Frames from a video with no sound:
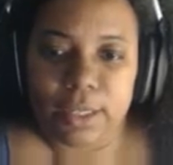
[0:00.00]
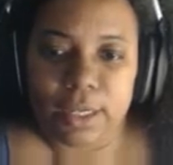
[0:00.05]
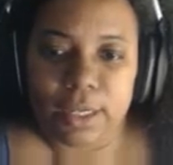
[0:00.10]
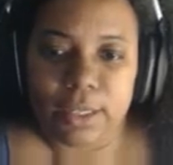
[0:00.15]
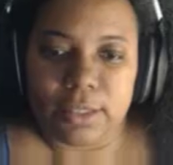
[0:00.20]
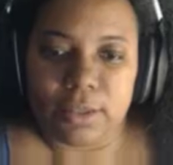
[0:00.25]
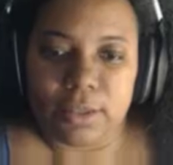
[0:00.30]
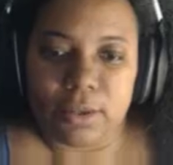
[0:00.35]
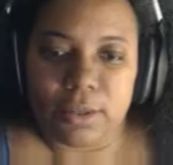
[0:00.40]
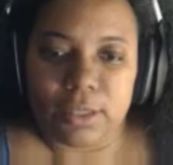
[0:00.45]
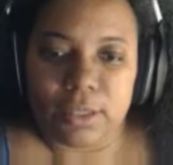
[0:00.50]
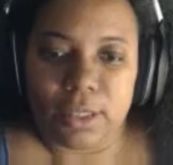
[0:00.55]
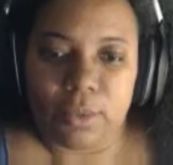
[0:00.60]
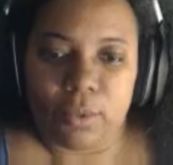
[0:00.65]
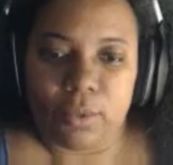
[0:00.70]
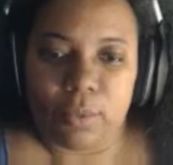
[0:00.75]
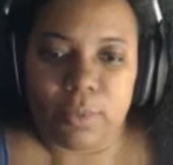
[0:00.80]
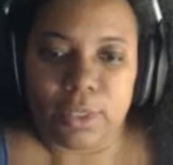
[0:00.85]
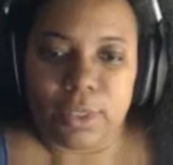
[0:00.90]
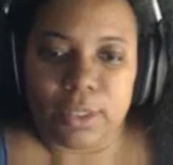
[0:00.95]
As long as that
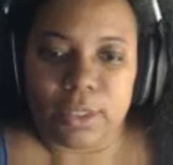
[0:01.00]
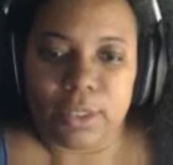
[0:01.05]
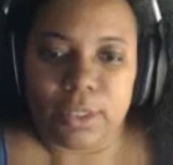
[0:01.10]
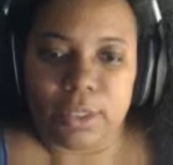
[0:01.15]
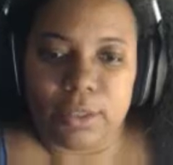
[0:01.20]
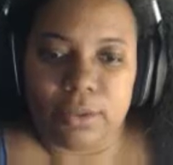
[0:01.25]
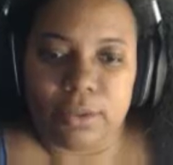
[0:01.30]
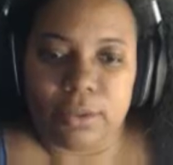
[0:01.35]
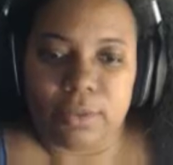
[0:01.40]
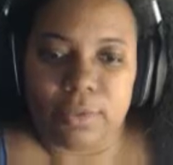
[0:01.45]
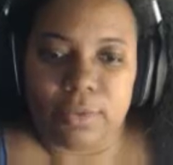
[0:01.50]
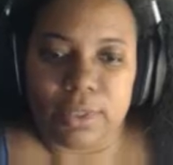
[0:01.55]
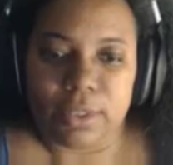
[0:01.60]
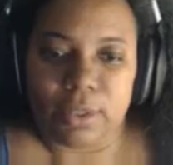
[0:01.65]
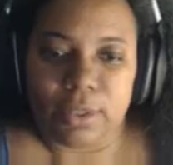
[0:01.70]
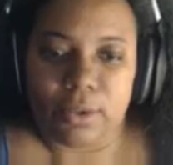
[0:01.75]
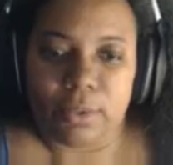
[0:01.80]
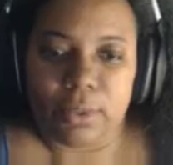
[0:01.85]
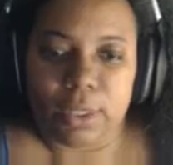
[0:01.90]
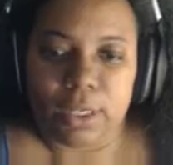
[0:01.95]
woman continued to
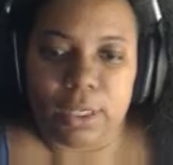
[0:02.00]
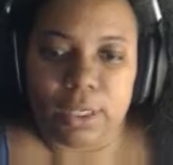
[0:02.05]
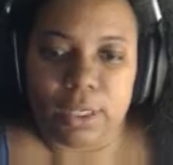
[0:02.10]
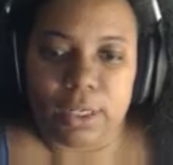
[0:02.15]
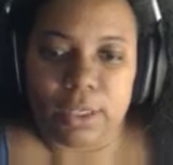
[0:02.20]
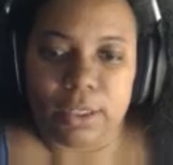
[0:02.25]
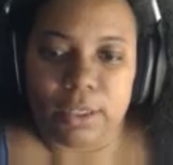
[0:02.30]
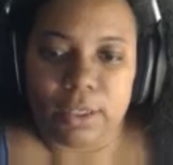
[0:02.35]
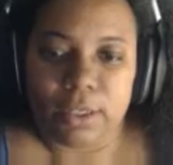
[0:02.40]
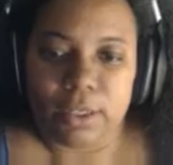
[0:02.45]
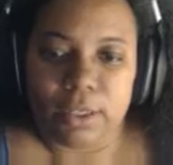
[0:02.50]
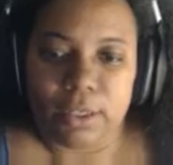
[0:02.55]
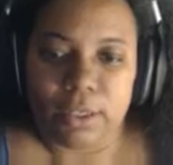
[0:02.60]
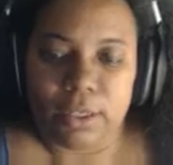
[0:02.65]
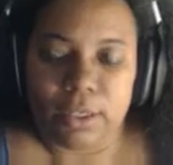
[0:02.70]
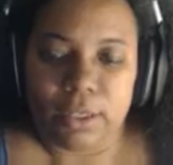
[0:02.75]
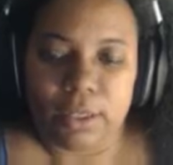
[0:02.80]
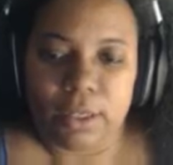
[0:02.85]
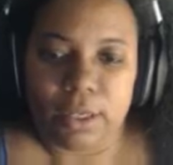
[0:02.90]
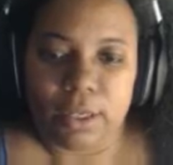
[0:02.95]
visit Ohgiya,
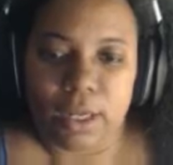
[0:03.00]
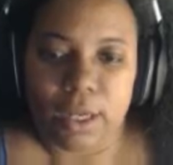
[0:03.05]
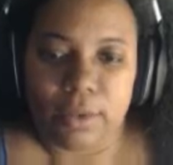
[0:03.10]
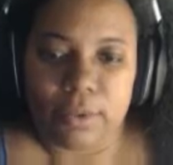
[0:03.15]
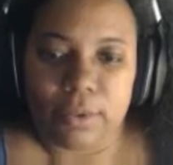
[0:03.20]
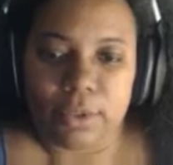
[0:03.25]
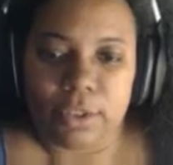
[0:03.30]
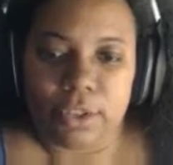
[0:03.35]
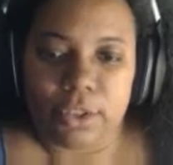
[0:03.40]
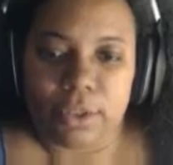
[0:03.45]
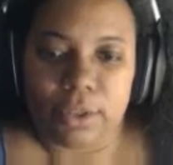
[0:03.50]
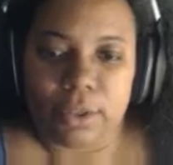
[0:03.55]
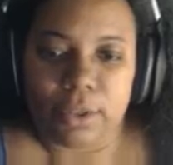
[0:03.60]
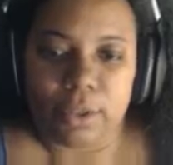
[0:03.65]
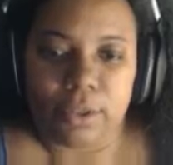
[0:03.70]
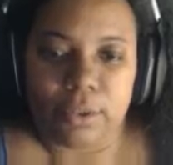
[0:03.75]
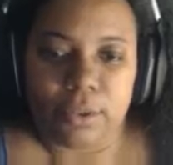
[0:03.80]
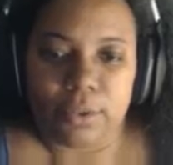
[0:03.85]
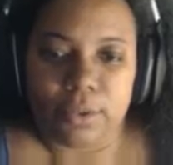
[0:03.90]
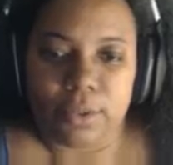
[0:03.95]
I was sure
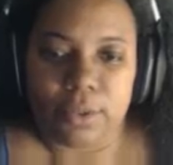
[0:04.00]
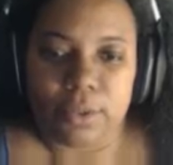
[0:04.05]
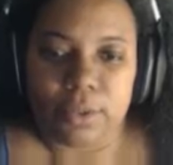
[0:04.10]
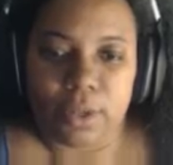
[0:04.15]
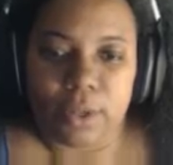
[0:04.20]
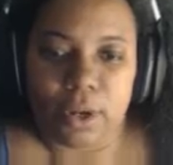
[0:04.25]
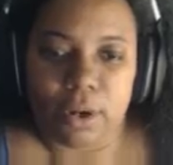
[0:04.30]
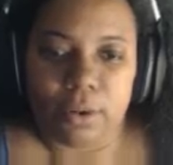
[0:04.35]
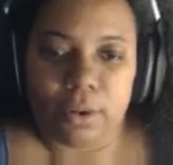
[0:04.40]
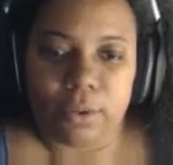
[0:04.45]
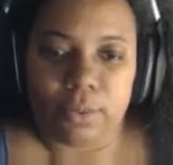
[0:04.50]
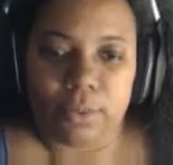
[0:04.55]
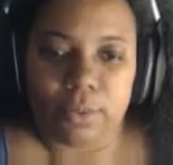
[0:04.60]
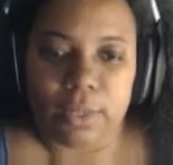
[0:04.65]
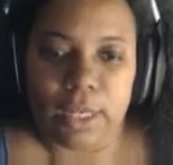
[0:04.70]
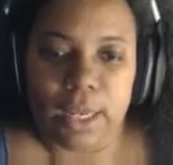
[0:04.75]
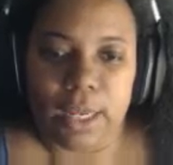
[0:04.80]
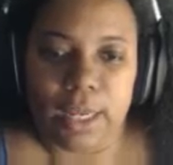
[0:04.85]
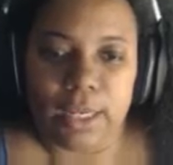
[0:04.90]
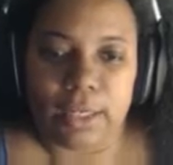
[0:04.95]
Gakuto's heart would
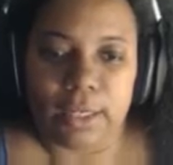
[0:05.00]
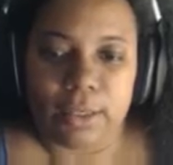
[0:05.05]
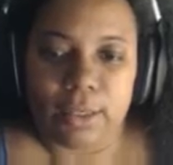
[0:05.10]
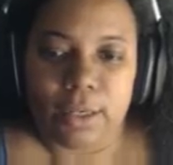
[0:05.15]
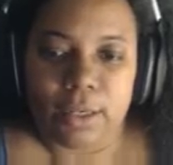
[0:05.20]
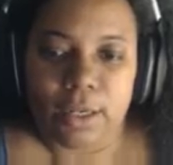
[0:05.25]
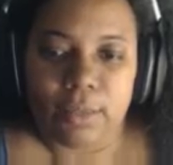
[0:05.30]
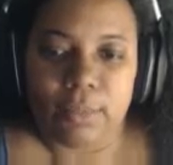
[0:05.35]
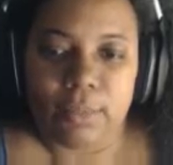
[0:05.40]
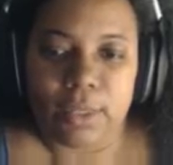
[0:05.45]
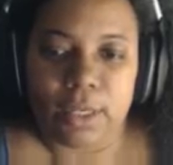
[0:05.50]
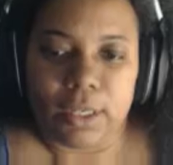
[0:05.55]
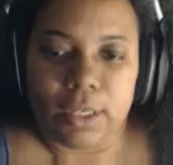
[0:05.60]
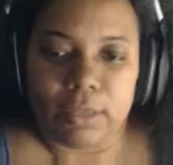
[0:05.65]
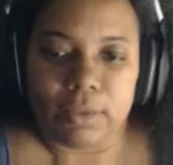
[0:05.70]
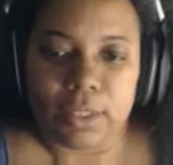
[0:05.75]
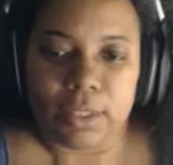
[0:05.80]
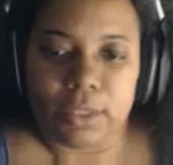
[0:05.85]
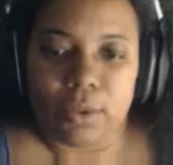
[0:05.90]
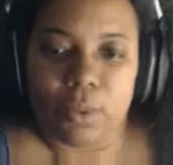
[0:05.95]
ache because of
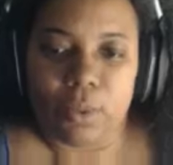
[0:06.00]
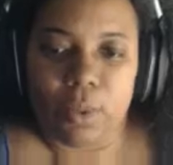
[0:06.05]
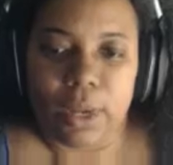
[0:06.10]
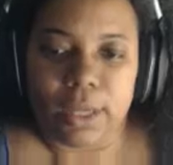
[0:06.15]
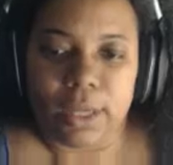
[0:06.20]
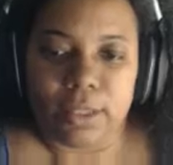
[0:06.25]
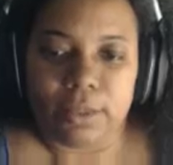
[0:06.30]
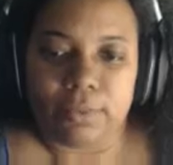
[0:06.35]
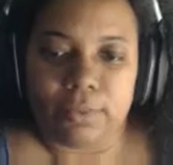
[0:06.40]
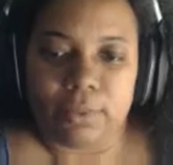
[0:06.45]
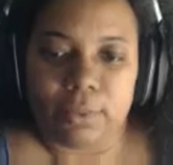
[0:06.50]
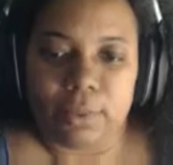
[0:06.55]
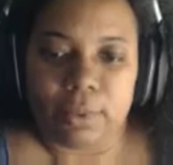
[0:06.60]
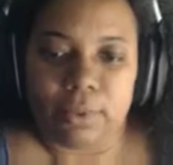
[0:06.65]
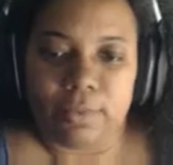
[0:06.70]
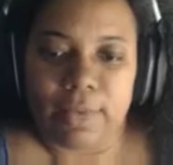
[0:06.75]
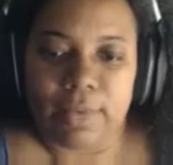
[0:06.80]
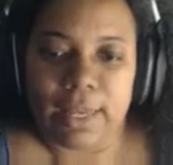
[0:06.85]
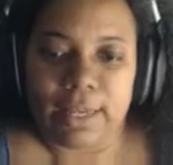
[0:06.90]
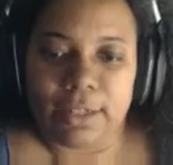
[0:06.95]
his quest for
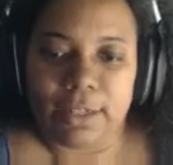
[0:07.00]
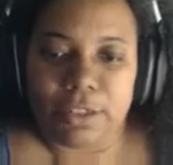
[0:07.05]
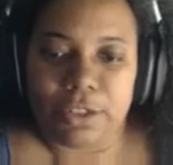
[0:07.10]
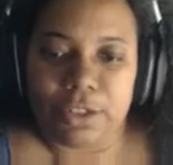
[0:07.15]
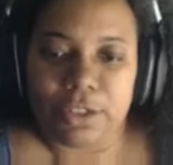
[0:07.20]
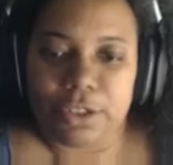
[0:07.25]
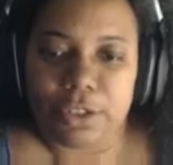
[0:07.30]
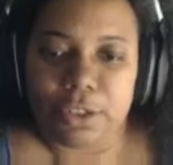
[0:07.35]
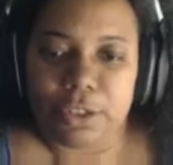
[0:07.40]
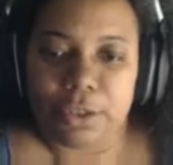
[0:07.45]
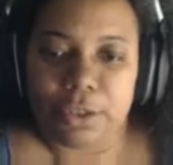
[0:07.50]
revenge.